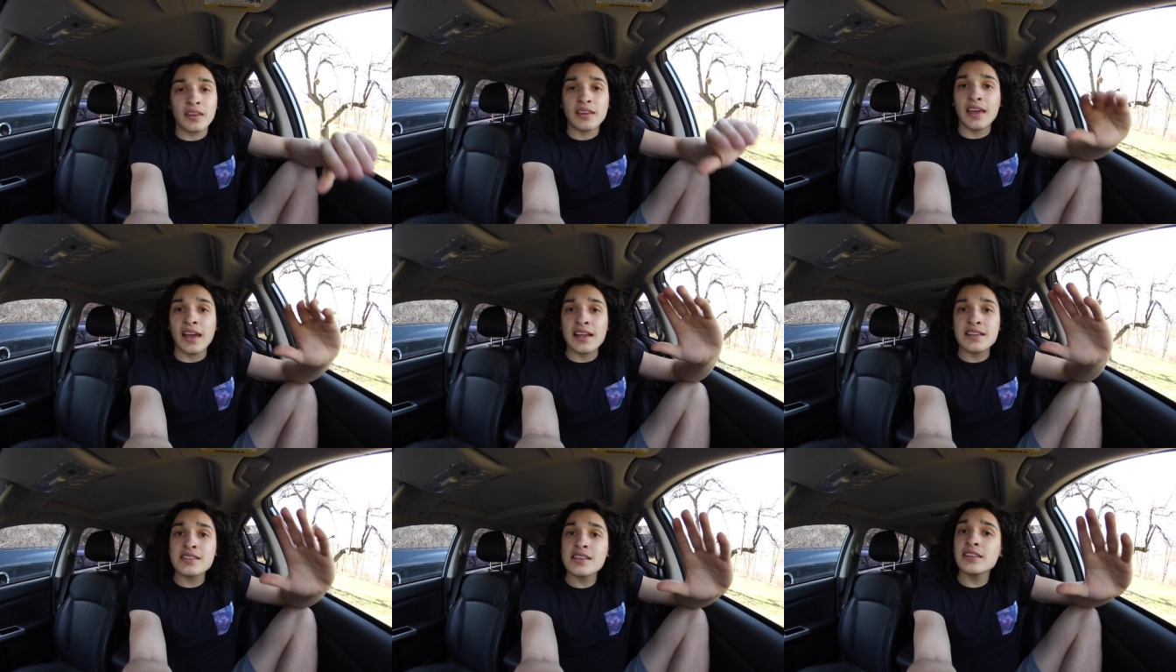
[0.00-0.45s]

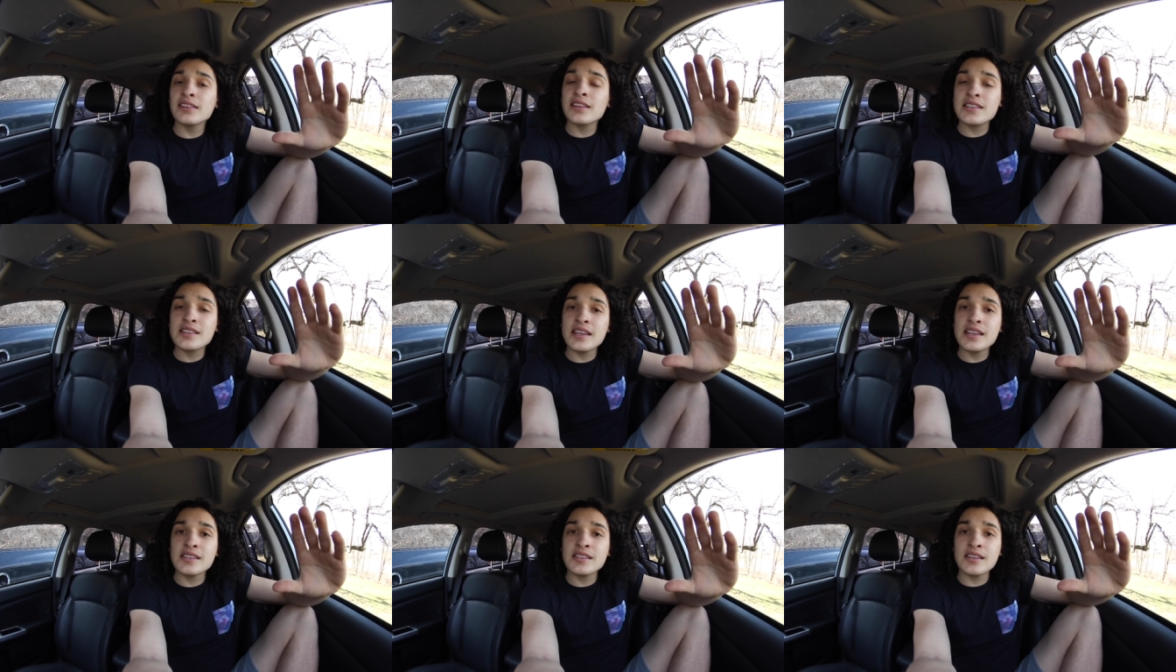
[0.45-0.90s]
canceling the
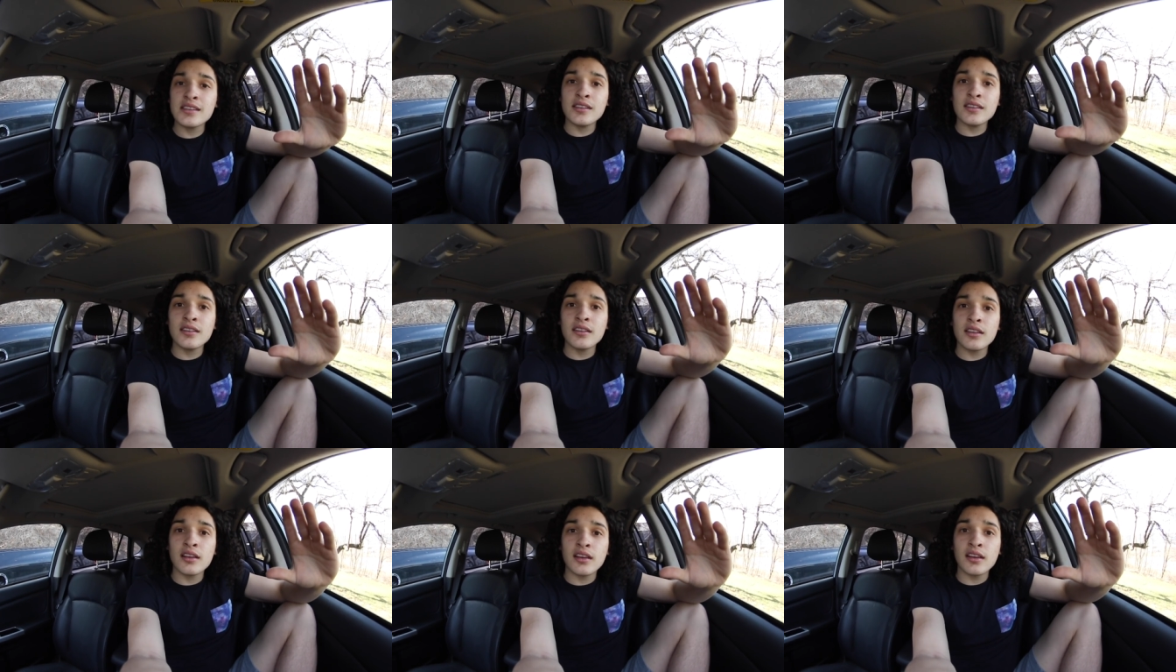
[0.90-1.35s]

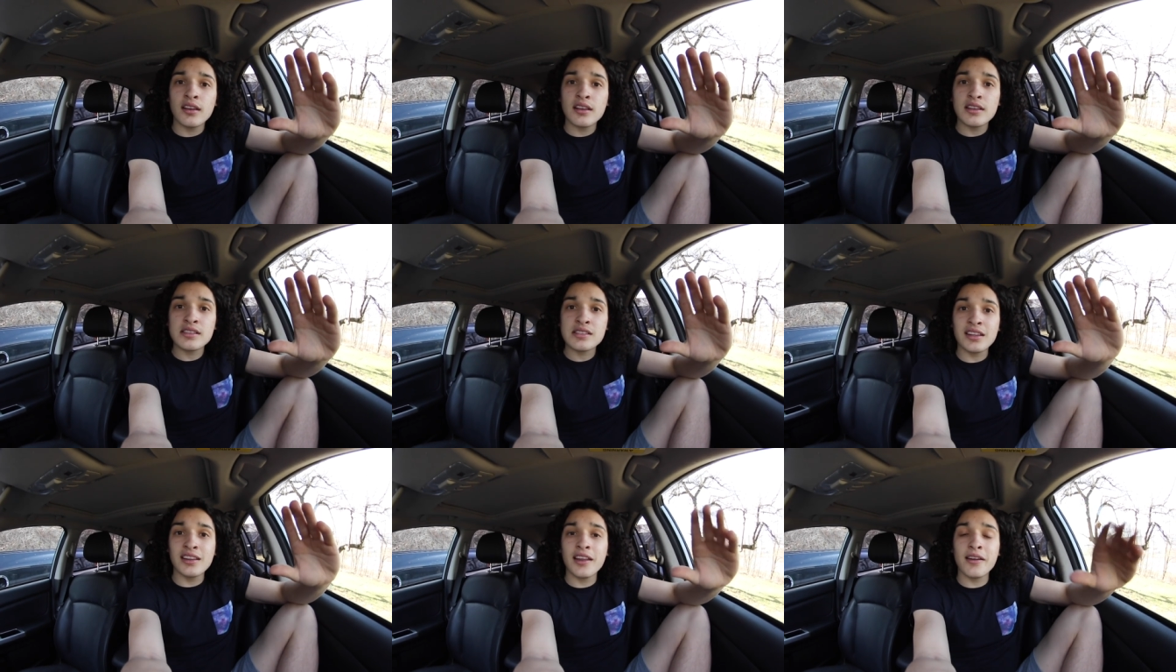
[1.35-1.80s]
season,
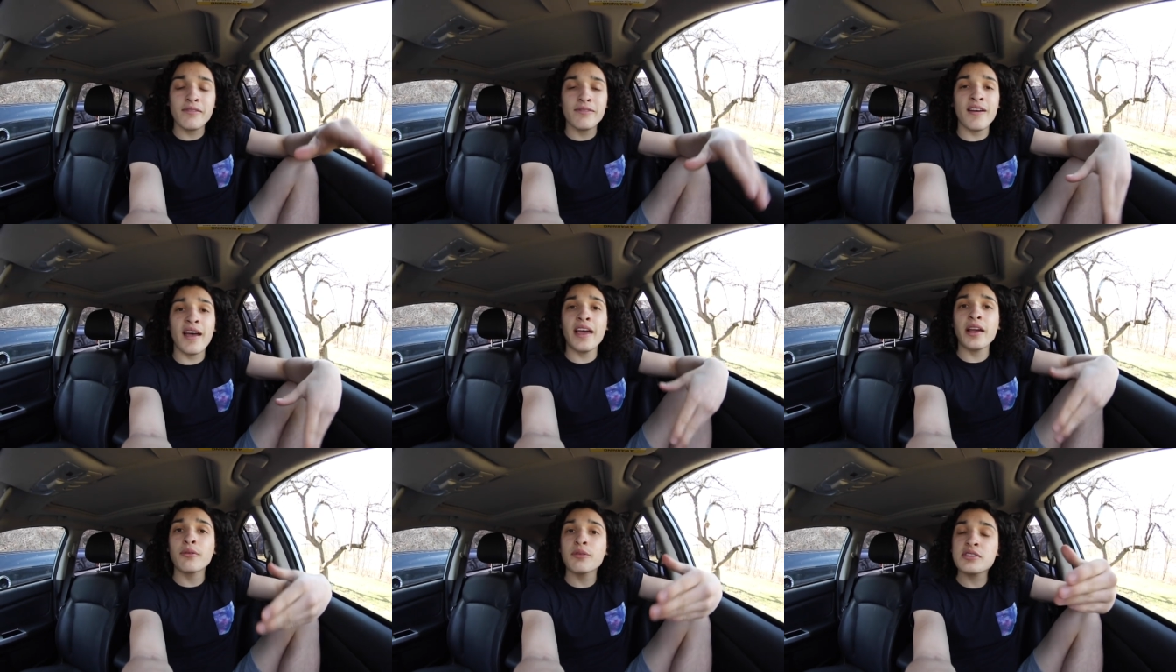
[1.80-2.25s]

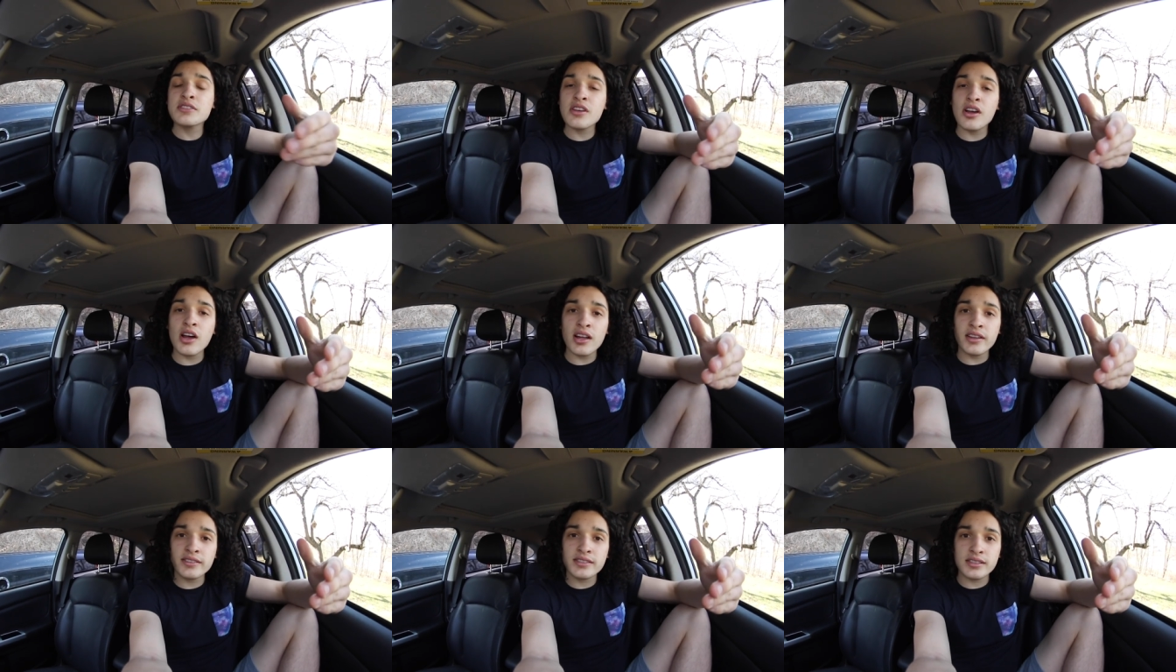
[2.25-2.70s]
solidifying
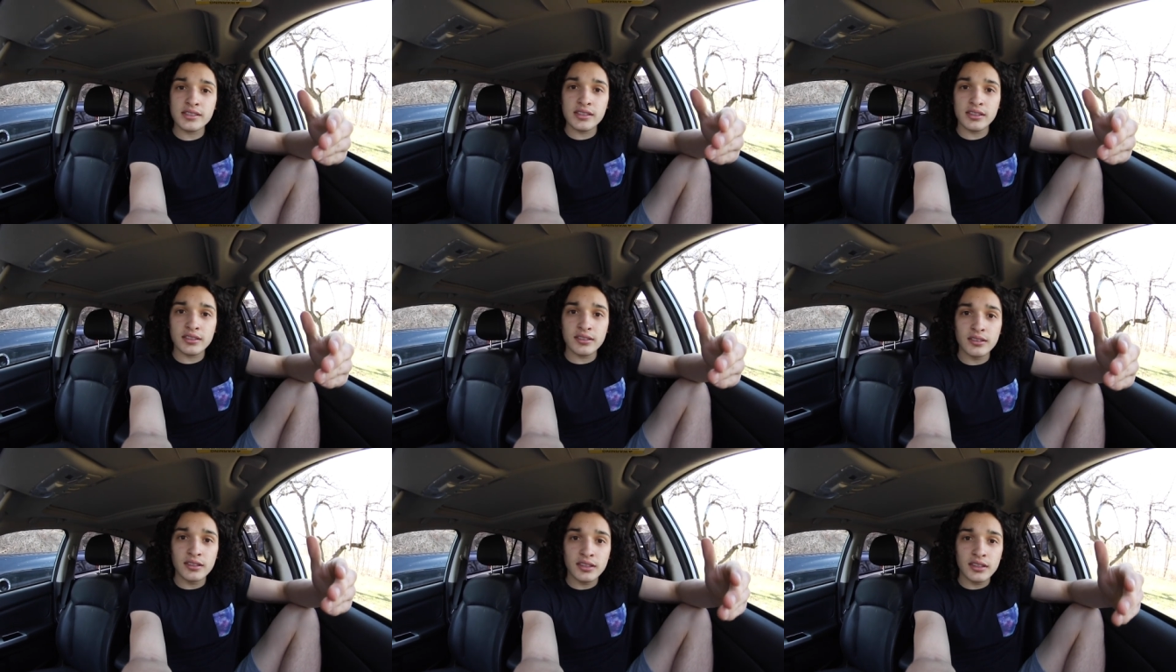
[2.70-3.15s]
results
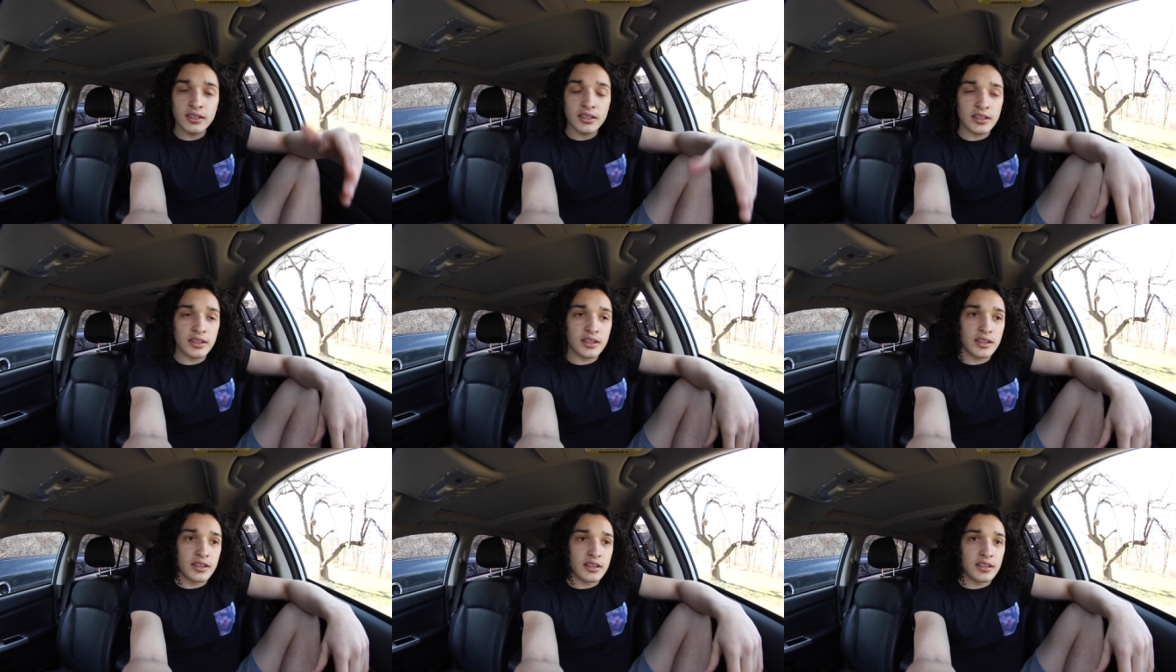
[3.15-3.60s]

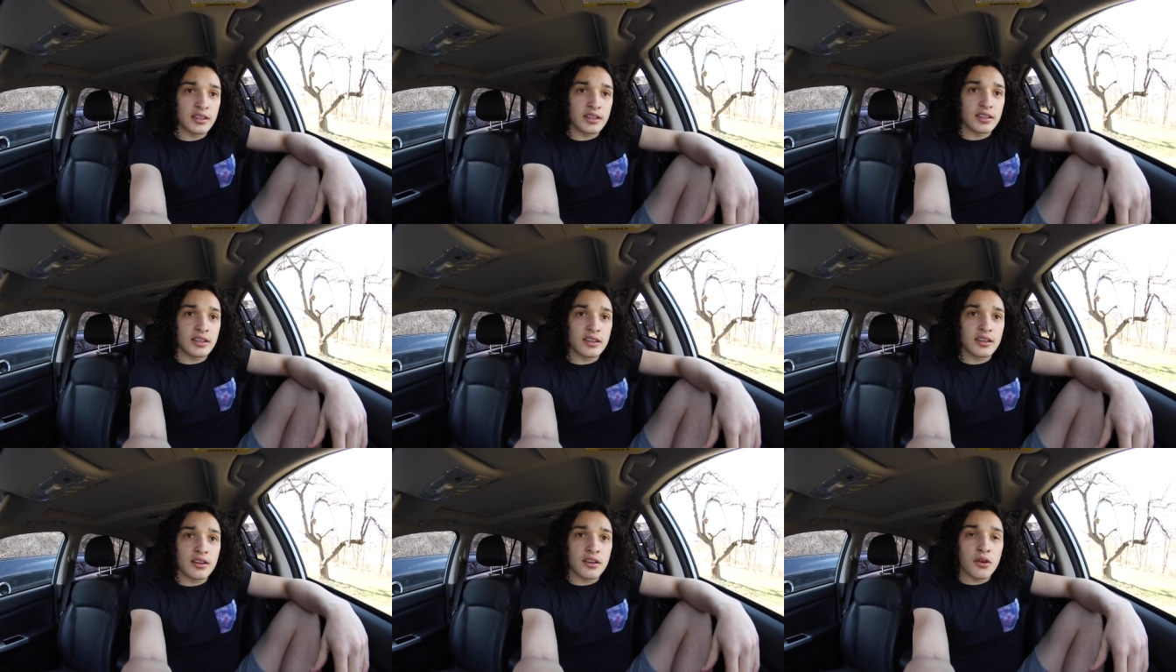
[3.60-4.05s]

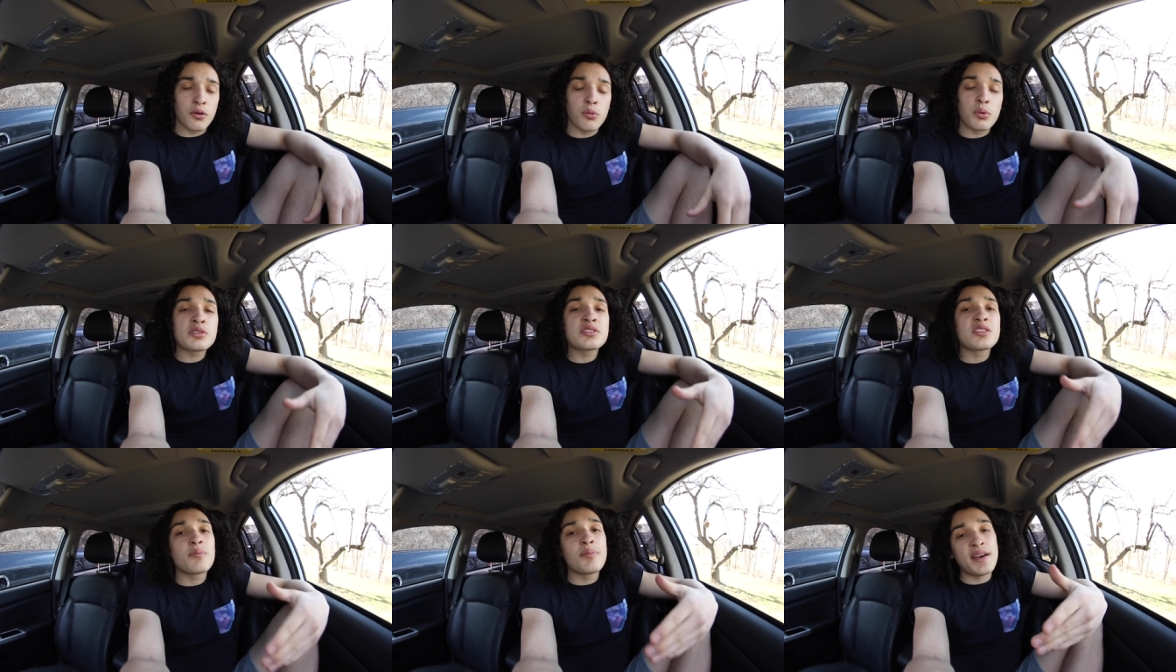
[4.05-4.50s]

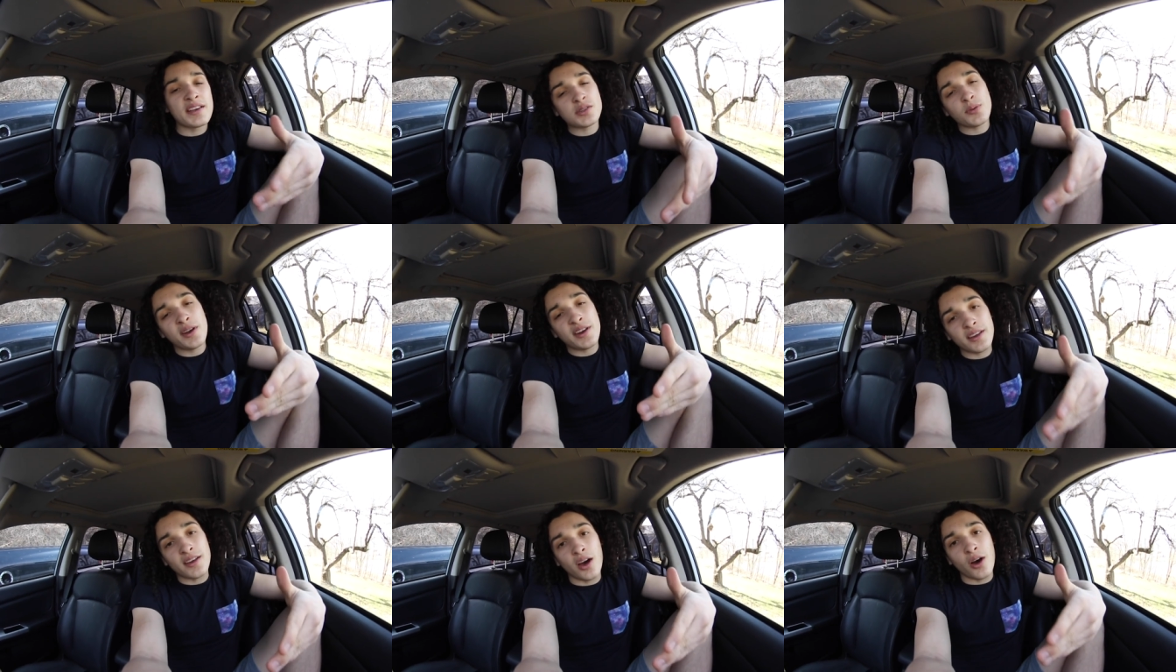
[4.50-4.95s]
was the best
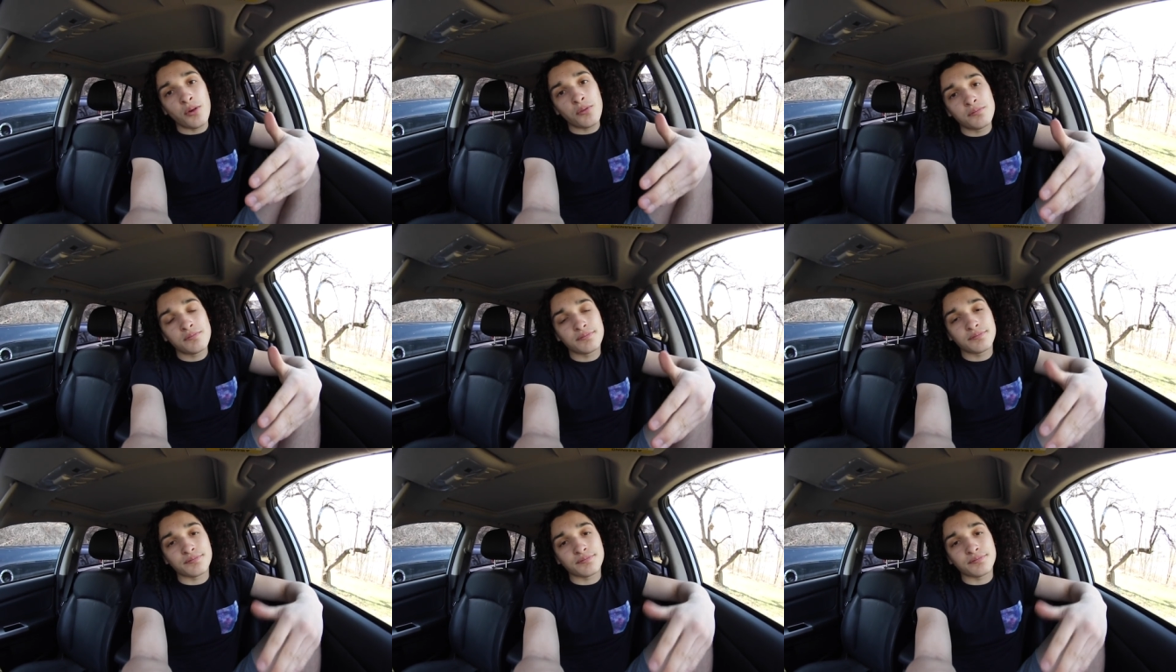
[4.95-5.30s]
way to go.